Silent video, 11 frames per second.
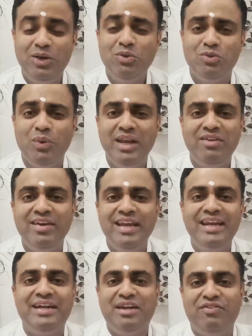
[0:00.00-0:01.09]
it was very, very
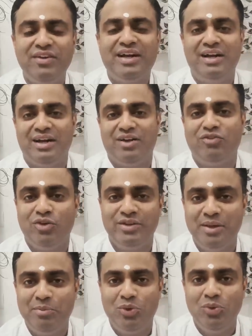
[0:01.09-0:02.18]
difficult for
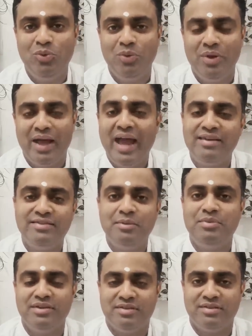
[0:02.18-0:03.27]
them to
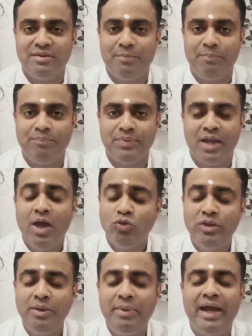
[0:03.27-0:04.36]
accept this. So
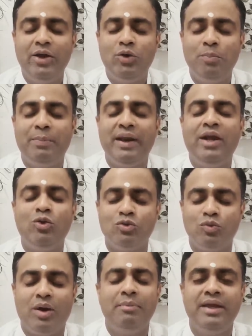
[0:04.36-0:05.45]
they began to pray to
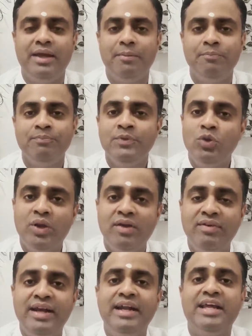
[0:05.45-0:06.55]
Swami to give
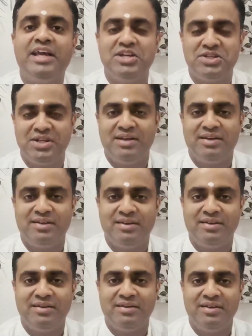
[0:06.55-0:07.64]
an indication.
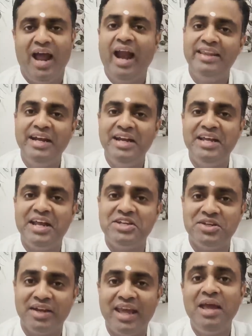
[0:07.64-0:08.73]
And the
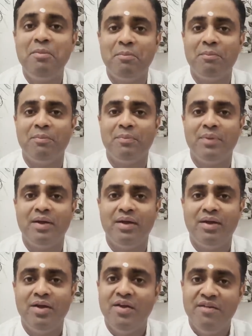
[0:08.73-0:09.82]
indication came.
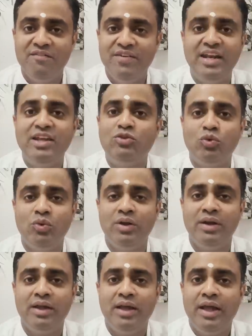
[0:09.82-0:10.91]
Very
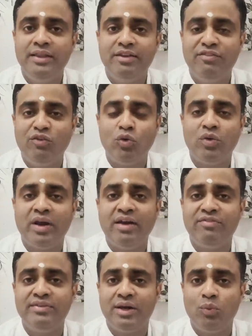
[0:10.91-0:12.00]
soon, the
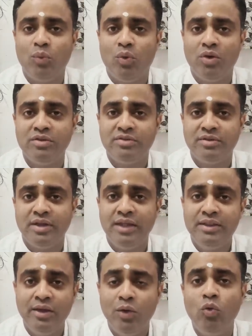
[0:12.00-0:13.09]
photograph that was in
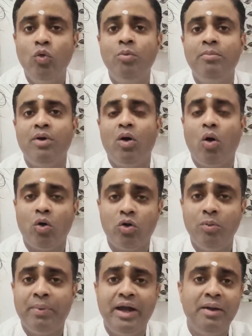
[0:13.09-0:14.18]
the room
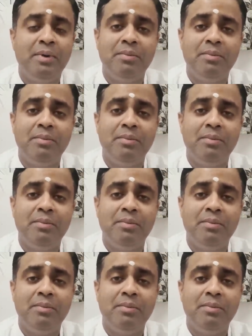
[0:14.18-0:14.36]
occupied by